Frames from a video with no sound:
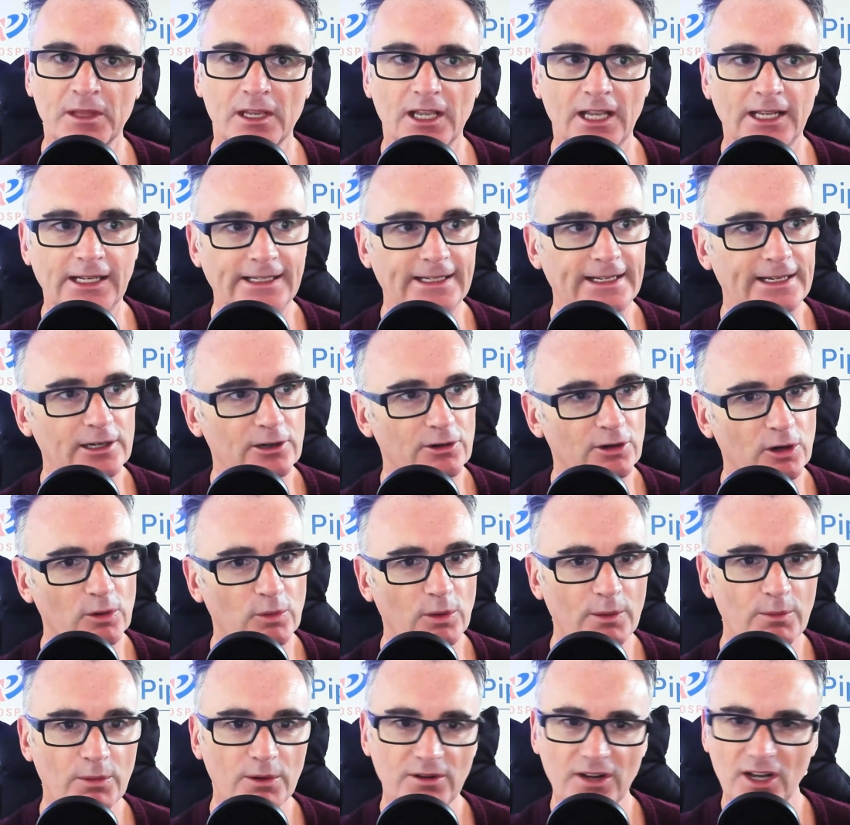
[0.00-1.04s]
in an era
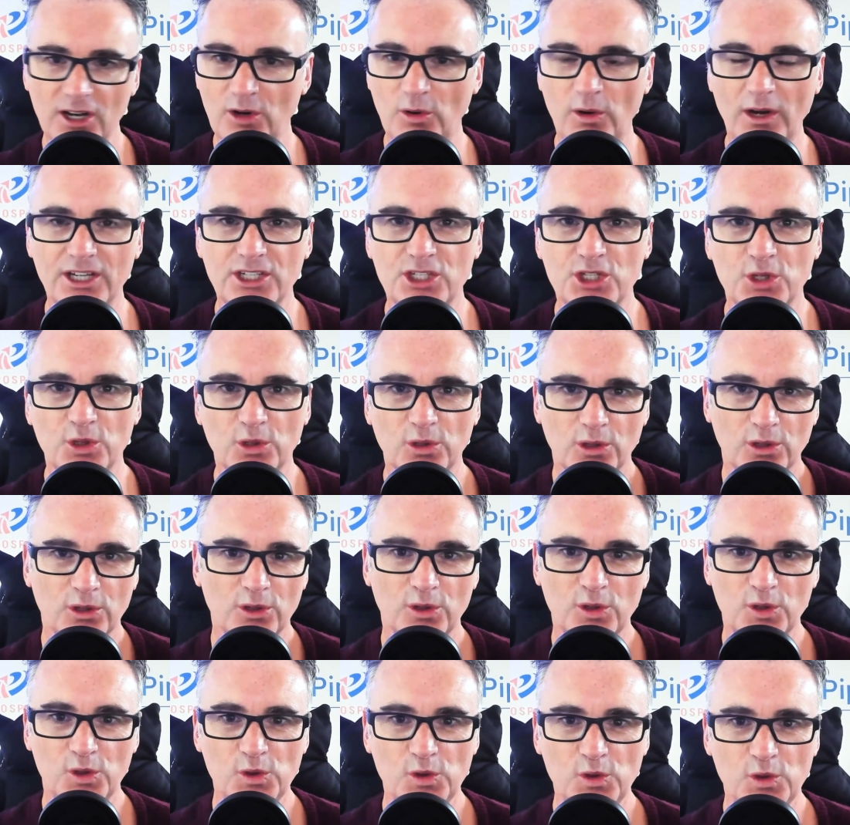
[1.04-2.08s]
when we're not quite sure
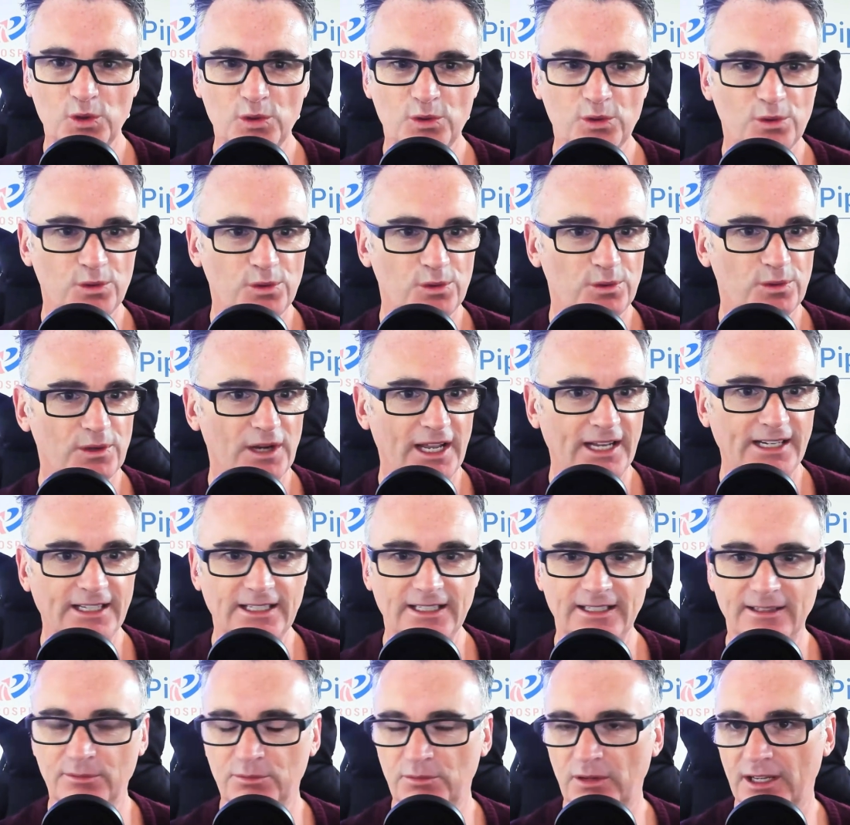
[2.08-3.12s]
who
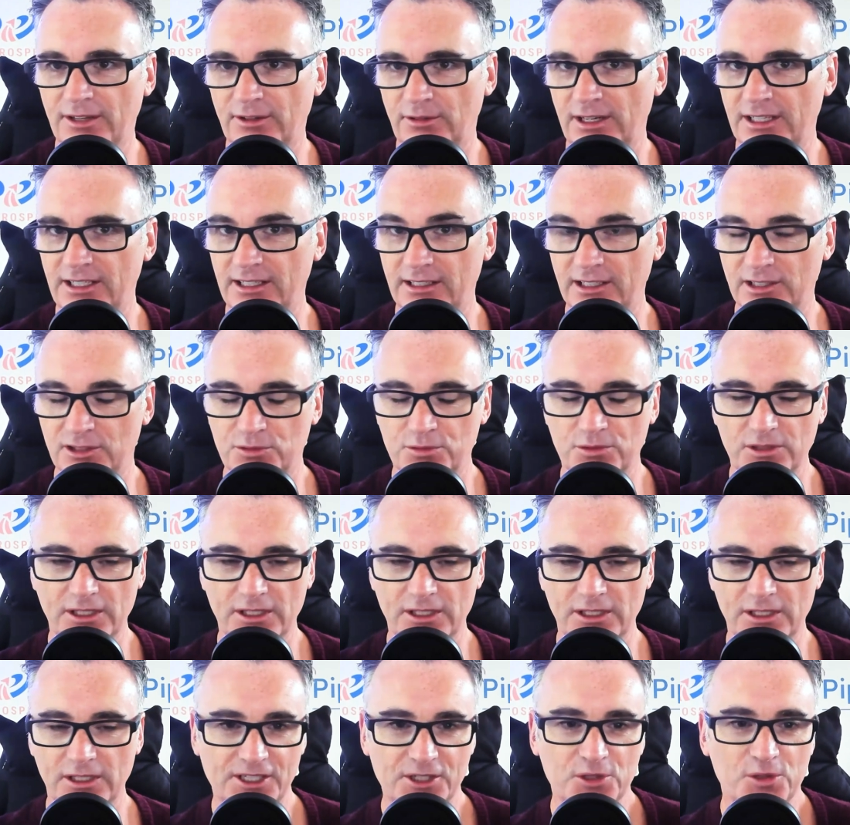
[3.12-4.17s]
any whether anything is
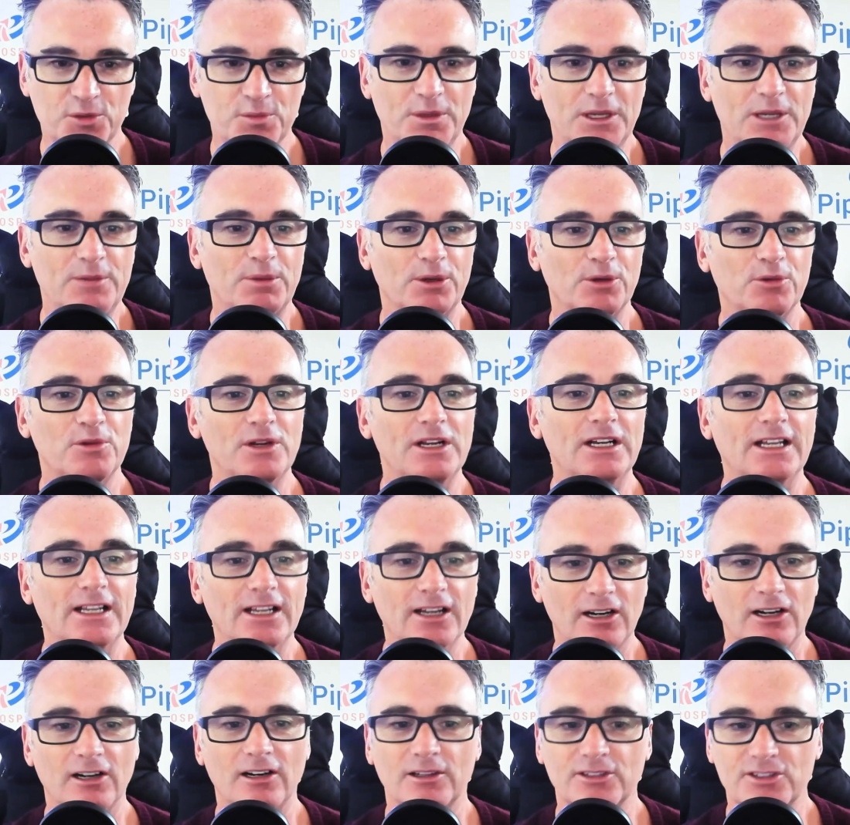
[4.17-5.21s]
real and who people really
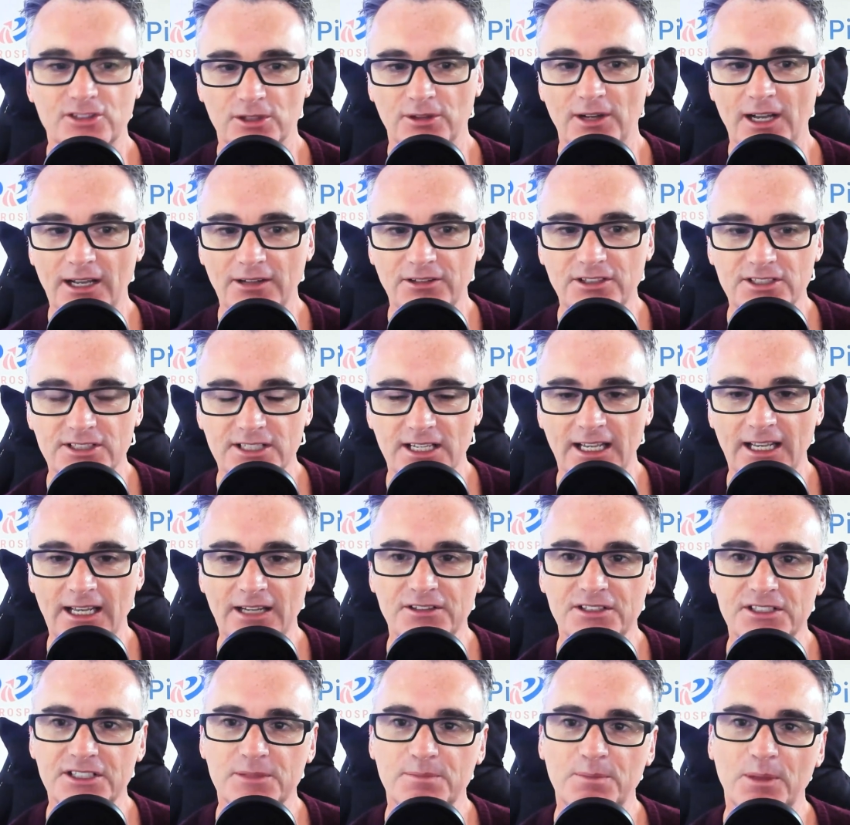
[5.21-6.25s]
are. So how does how
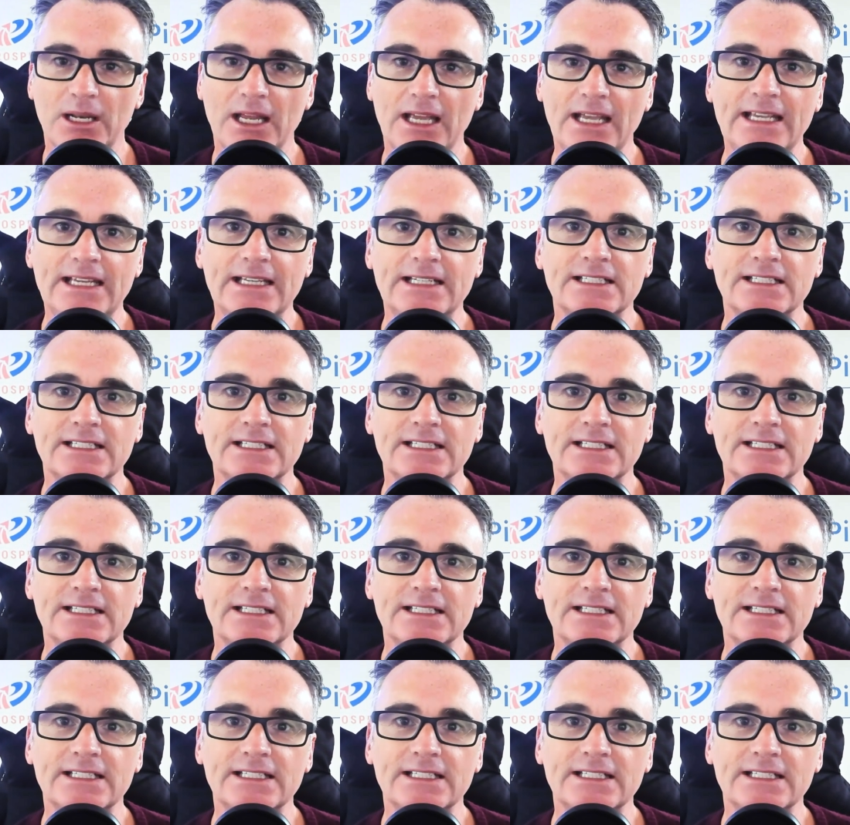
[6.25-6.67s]
does it play